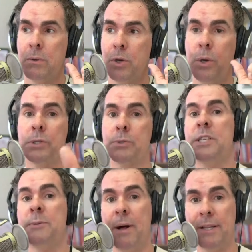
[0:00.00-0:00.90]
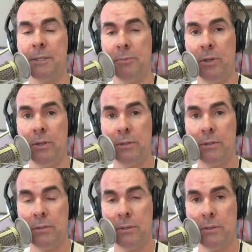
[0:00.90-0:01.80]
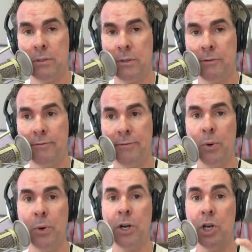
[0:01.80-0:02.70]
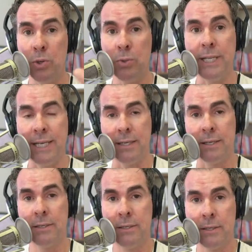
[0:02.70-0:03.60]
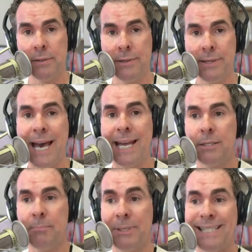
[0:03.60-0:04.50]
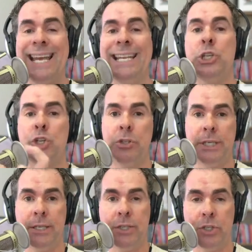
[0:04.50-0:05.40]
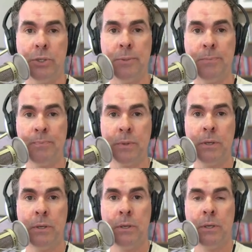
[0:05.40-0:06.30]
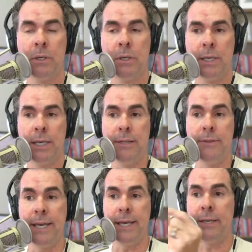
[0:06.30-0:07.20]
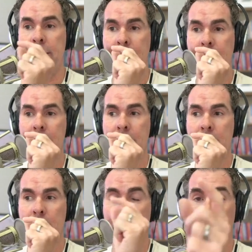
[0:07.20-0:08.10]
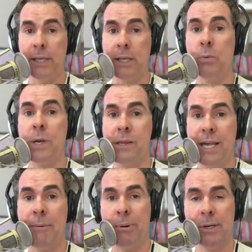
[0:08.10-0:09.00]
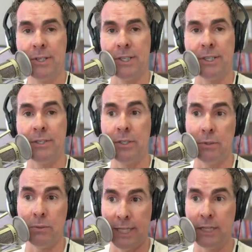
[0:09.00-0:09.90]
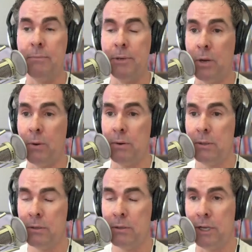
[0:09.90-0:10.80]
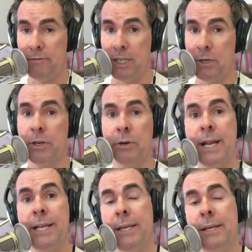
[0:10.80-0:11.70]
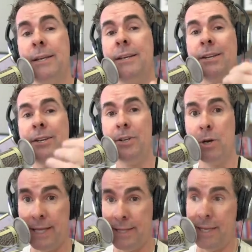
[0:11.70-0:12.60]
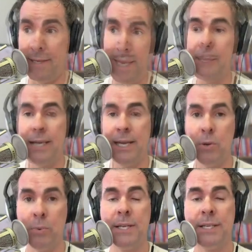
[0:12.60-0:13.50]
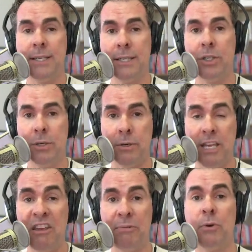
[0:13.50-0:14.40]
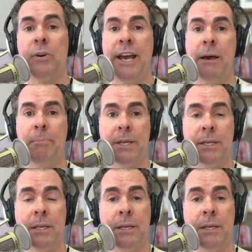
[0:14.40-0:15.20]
Who is responsible for owning that potential issue? And then working with that person to let them know, if they don't already know, that, hey, they own this issue if it were to happen,